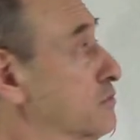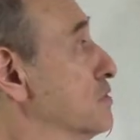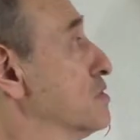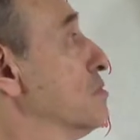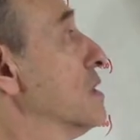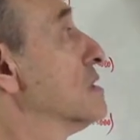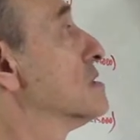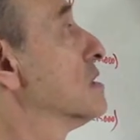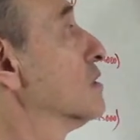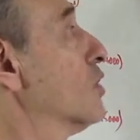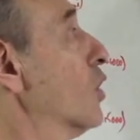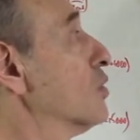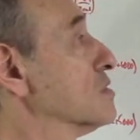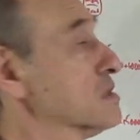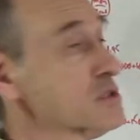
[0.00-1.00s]
which means it
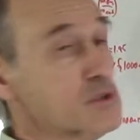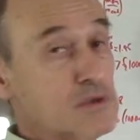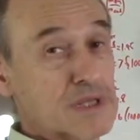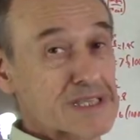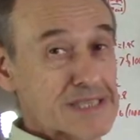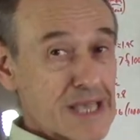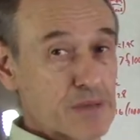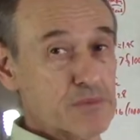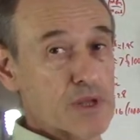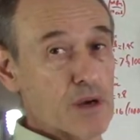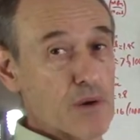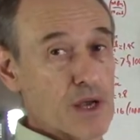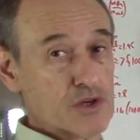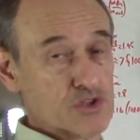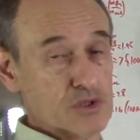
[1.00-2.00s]
goes into the same
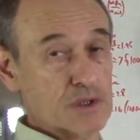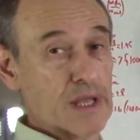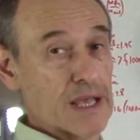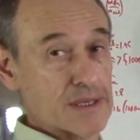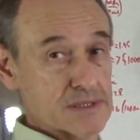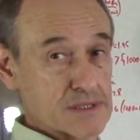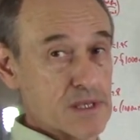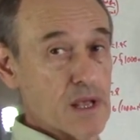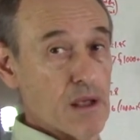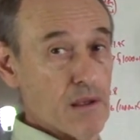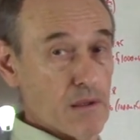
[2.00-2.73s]
direction as